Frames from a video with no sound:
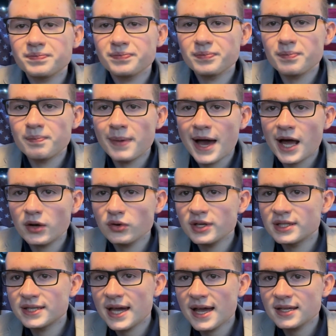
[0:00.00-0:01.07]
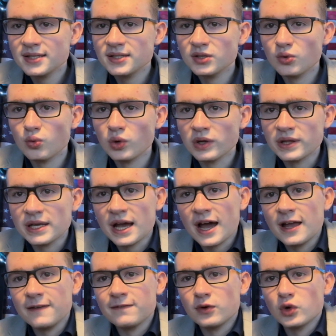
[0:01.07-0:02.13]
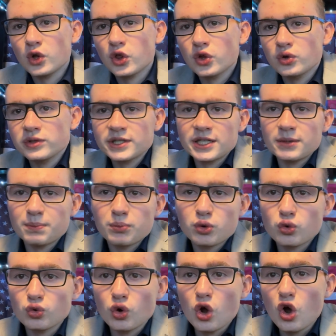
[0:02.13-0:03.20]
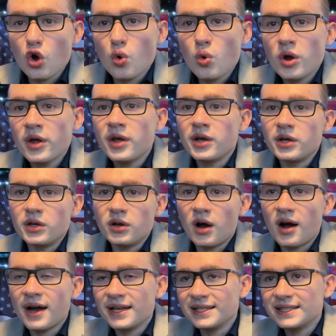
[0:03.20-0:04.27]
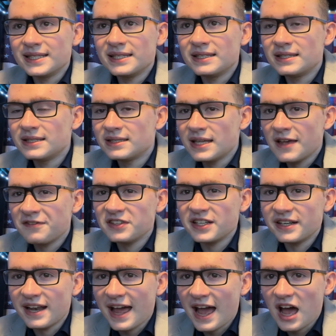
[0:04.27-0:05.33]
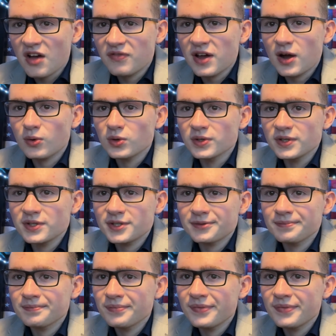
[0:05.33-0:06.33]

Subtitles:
battery test where the iPhone 13 Pro got 7.5 hours,